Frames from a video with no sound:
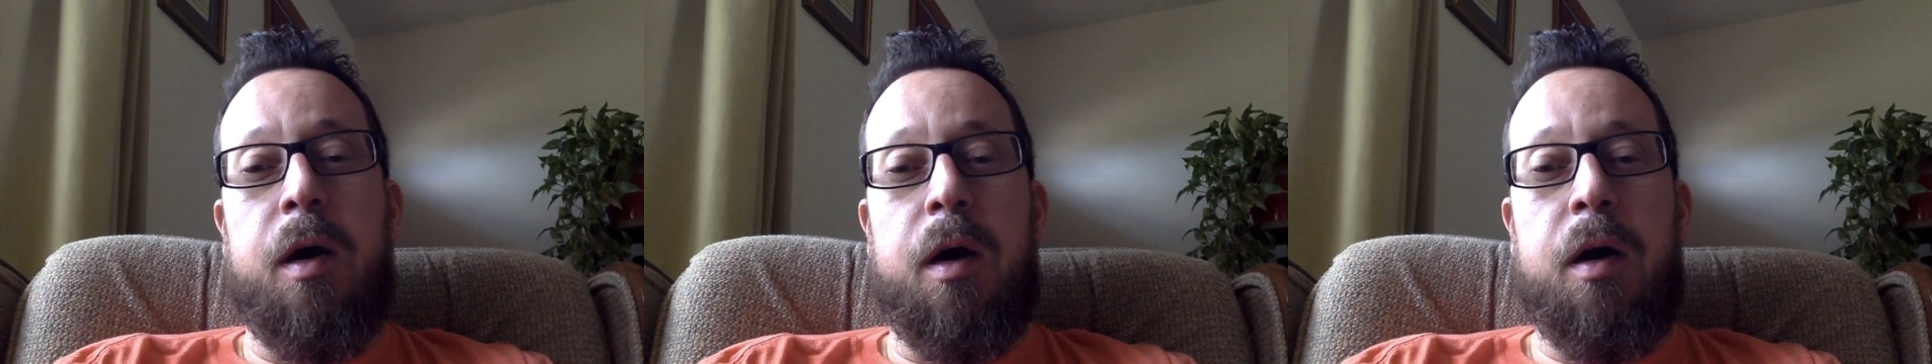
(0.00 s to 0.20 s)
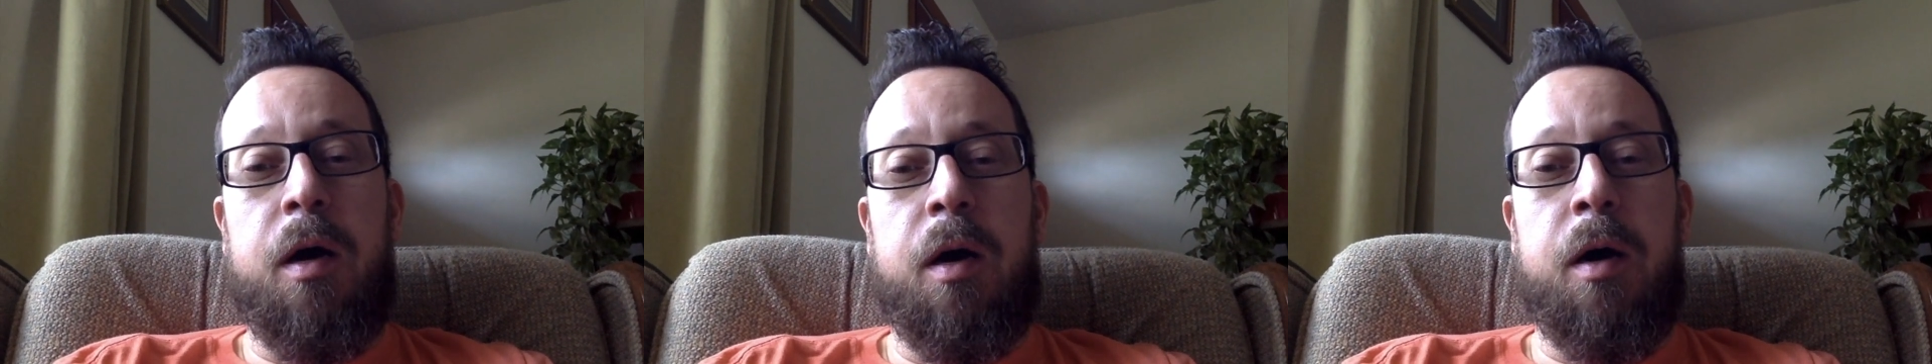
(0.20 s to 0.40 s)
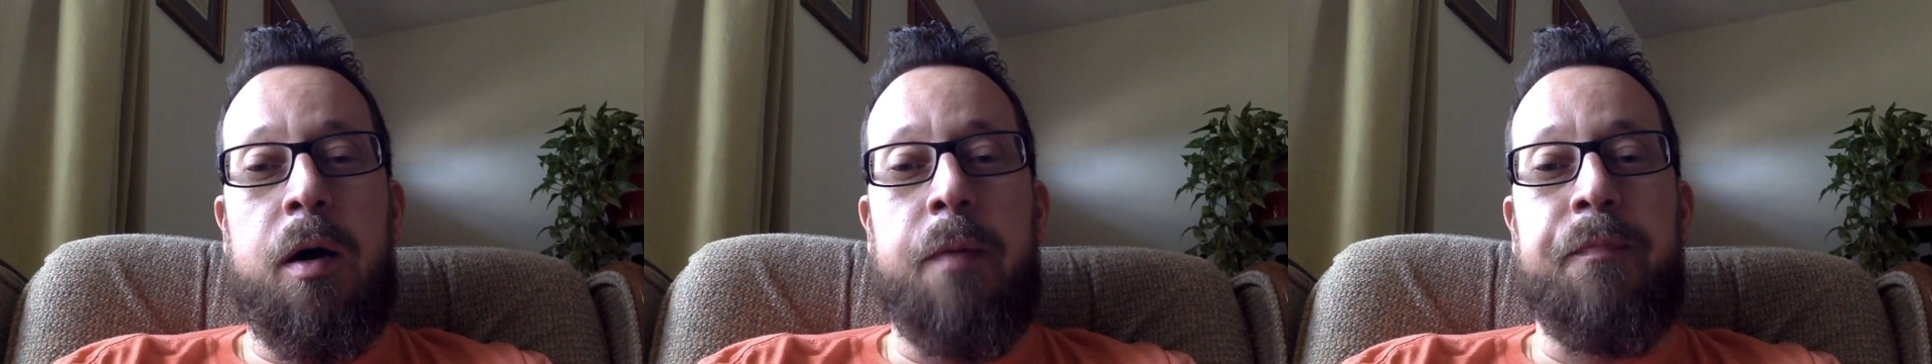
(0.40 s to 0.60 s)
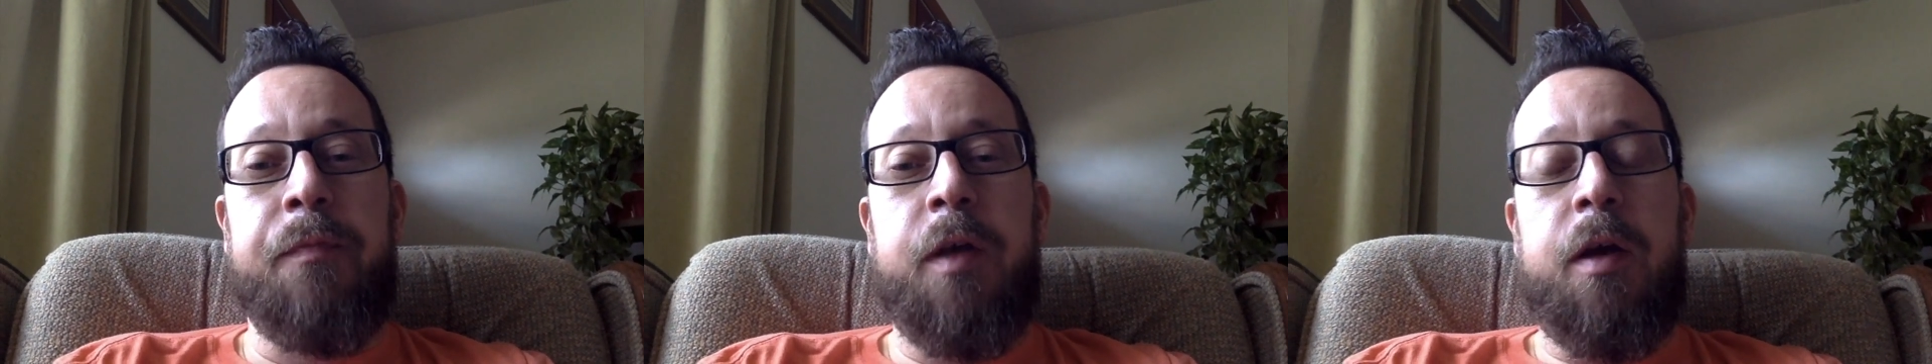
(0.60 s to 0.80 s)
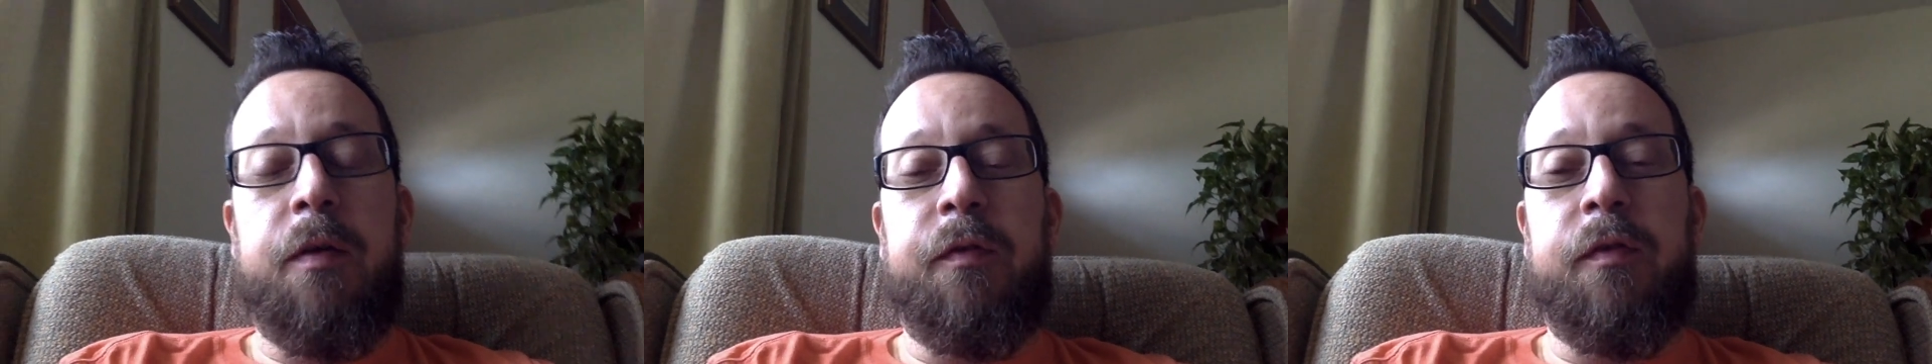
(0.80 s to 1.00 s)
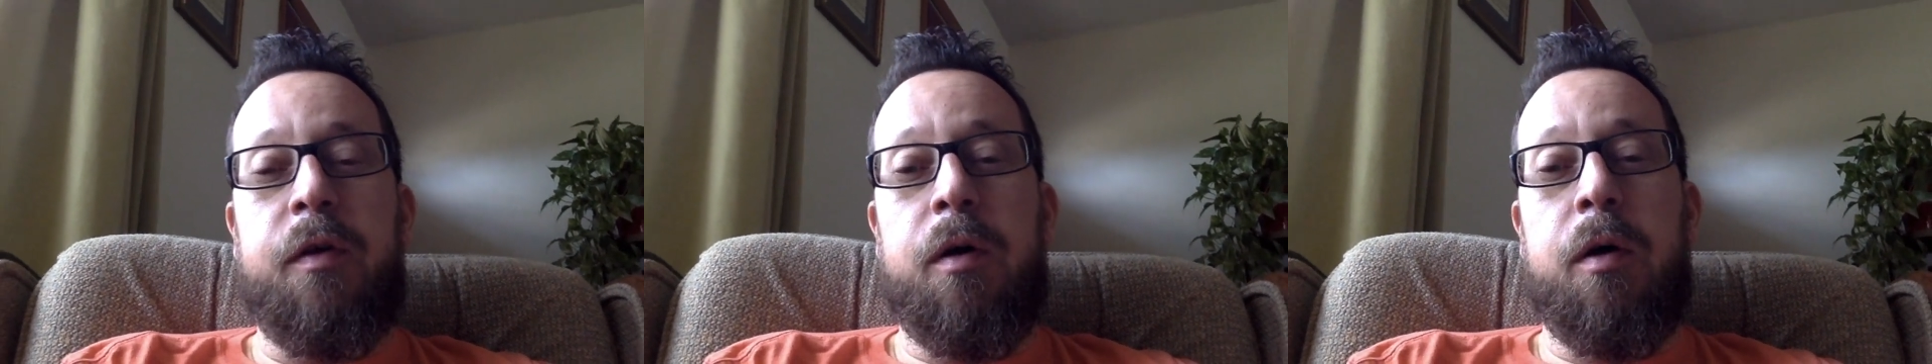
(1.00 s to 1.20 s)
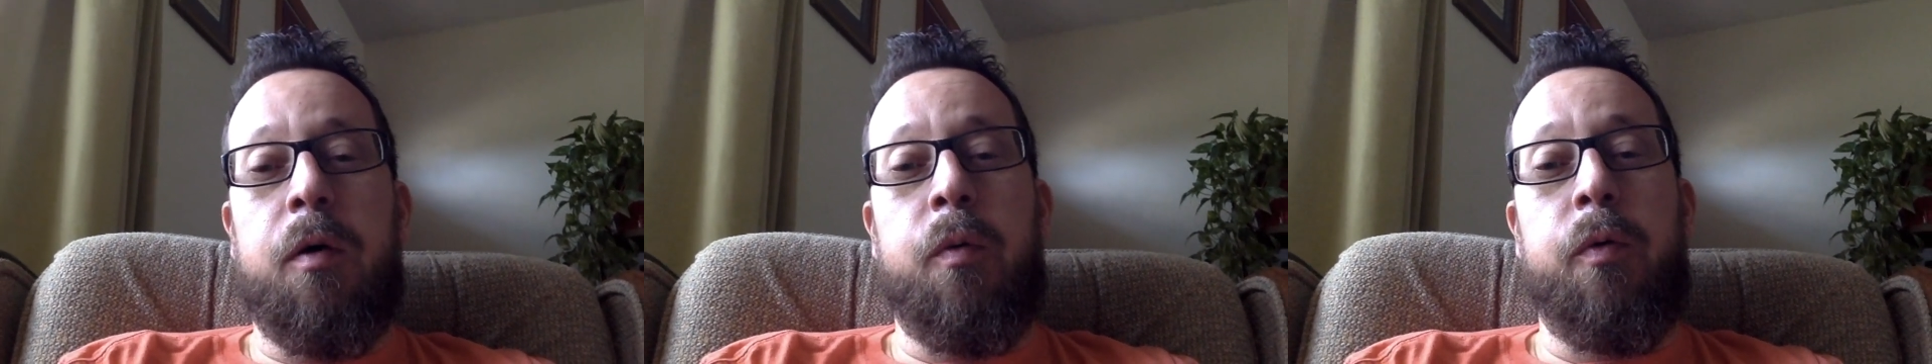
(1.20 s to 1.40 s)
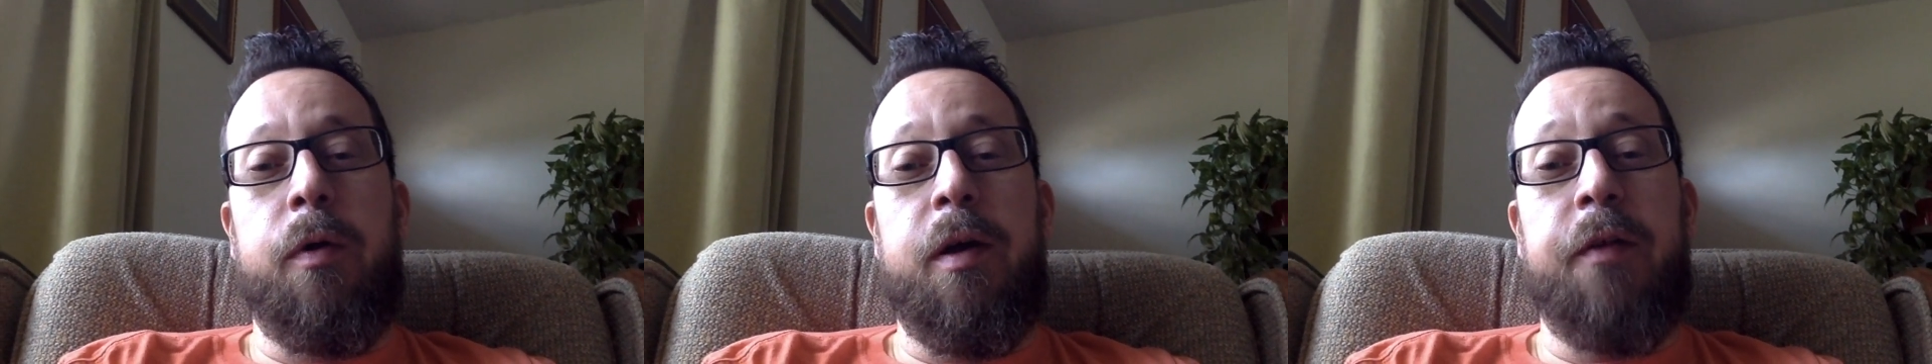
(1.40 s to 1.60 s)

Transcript: So